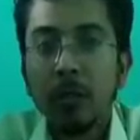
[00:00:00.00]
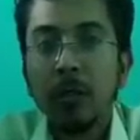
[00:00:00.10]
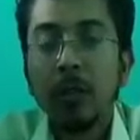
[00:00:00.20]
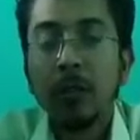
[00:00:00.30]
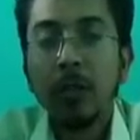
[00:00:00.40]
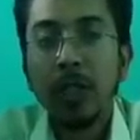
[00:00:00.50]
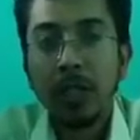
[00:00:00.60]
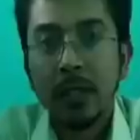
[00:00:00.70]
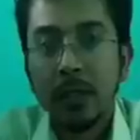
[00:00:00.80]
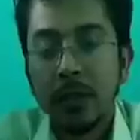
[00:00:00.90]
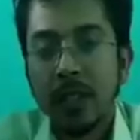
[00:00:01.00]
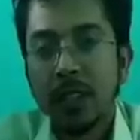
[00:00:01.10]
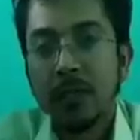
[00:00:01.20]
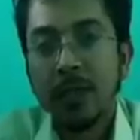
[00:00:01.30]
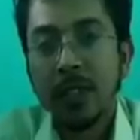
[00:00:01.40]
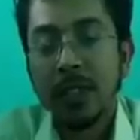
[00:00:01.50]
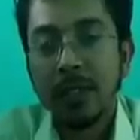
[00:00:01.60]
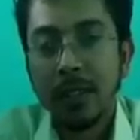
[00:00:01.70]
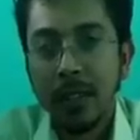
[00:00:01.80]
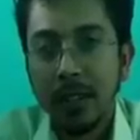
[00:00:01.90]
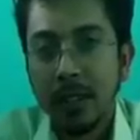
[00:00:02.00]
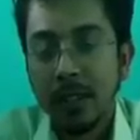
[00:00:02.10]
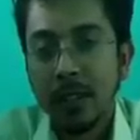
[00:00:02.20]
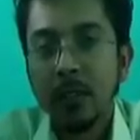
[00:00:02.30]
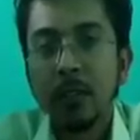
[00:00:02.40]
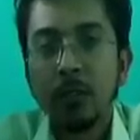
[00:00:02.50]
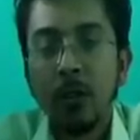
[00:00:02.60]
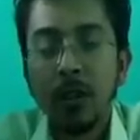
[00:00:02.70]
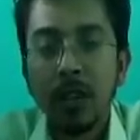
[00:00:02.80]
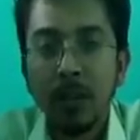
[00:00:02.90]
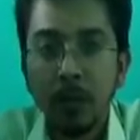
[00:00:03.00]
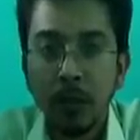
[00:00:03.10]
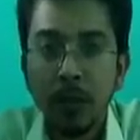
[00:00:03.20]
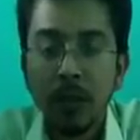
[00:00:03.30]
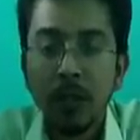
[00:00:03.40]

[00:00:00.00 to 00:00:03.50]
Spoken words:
we have to start our HS first year class through online mode.